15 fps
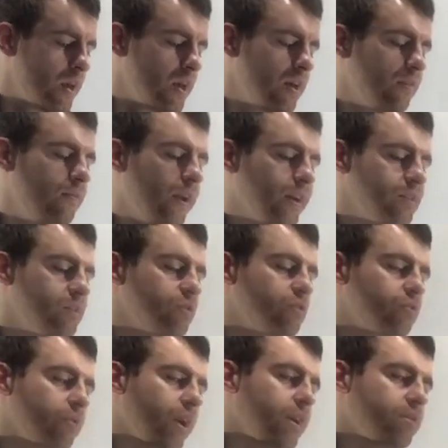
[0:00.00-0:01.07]
If x is
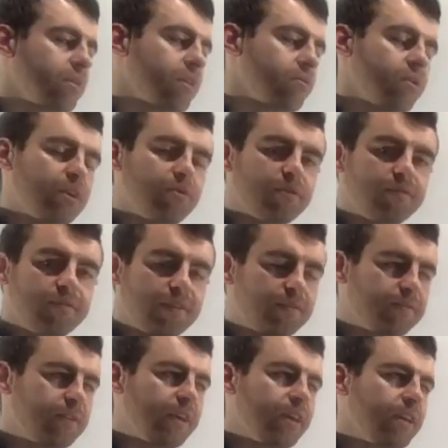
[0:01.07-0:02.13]
greater than or equal to
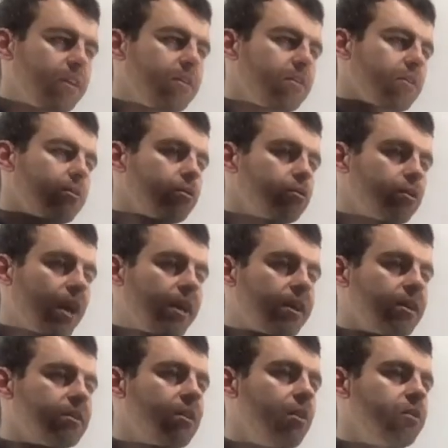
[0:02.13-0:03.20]
15, the quadratic
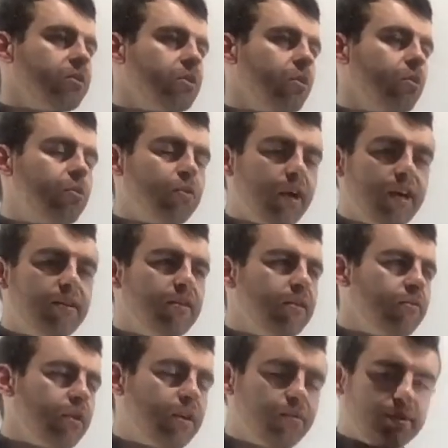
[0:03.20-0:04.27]
is also greater than
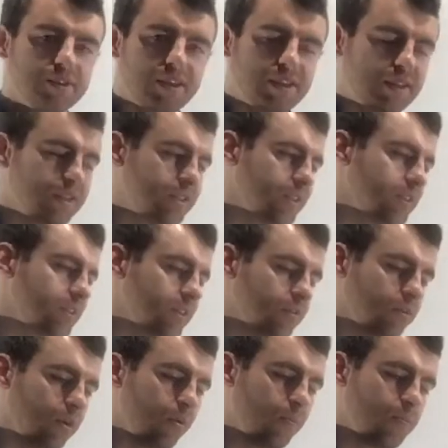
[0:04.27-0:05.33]
or equal to
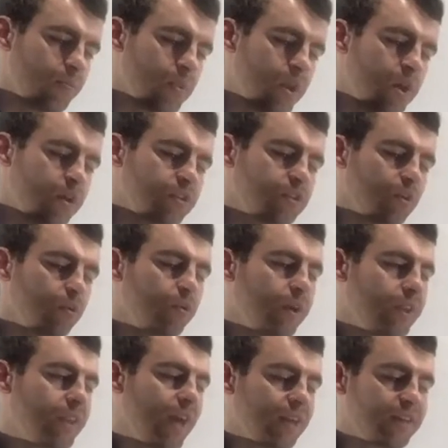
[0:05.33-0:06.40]
0. So
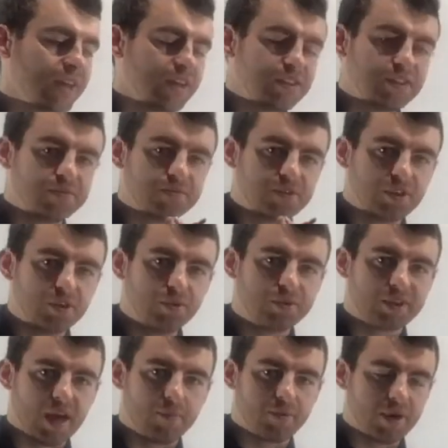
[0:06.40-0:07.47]
in that case, you have two
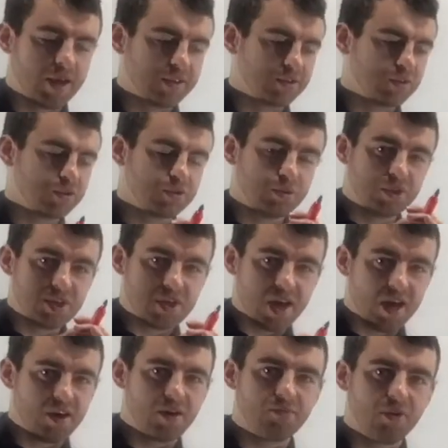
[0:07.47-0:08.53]
separate answers, which you
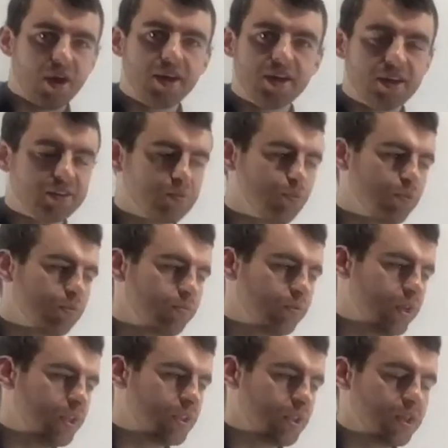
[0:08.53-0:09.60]
cannot write it as one
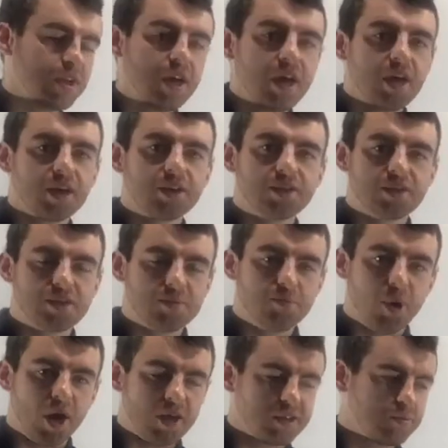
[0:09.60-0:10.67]
region, because it's
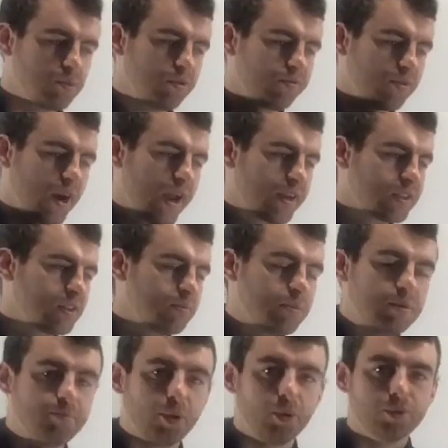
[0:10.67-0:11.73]
impossible for x to be
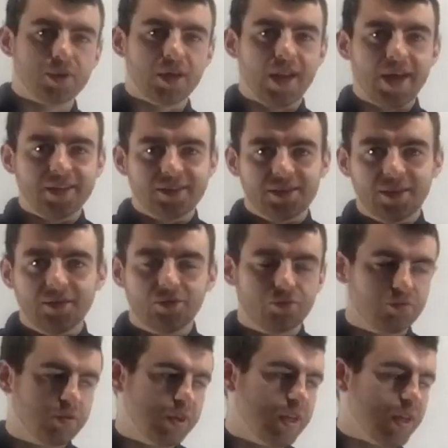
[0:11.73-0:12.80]
both less than
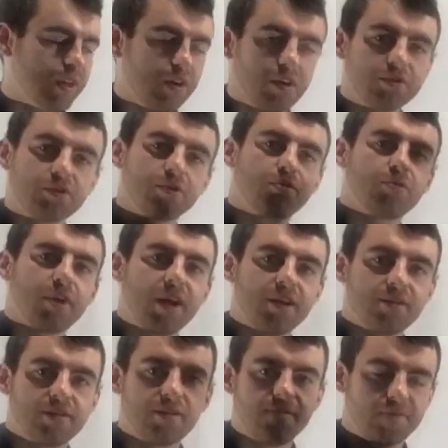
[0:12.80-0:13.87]
3 and also
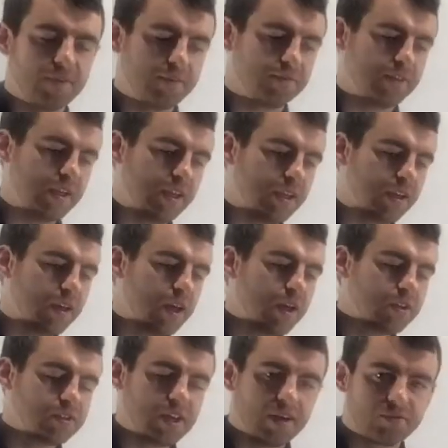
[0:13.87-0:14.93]
greater than 15.
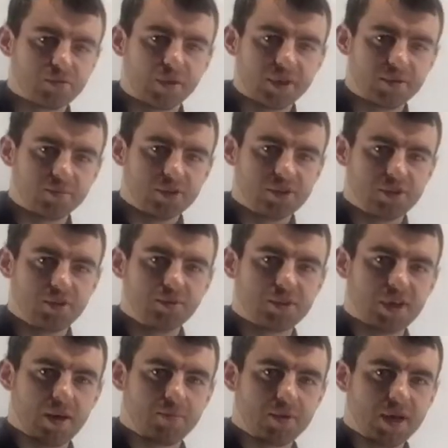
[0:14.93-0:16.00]
So you have to write them as two
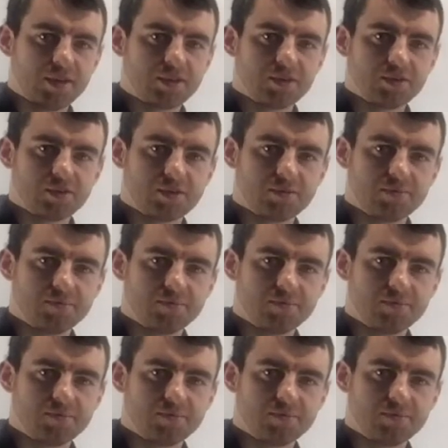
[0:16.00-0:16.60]
separate answers.